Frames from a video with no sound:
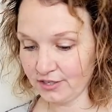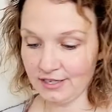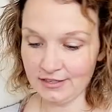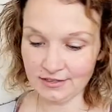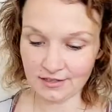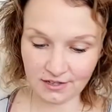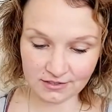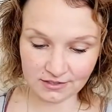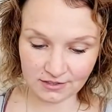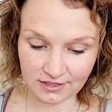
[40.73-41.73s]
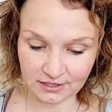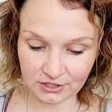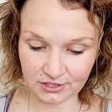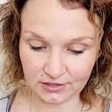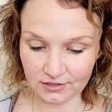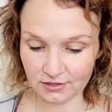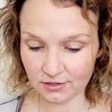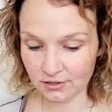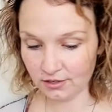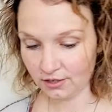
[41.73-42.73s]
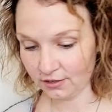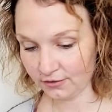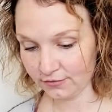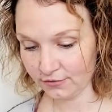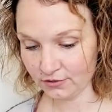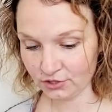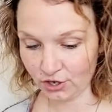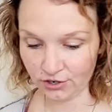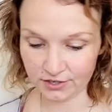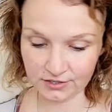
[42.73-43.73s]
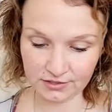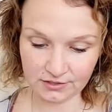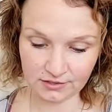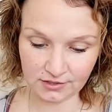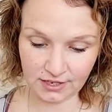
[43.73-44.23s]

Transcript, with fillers: in the constellation of Taurus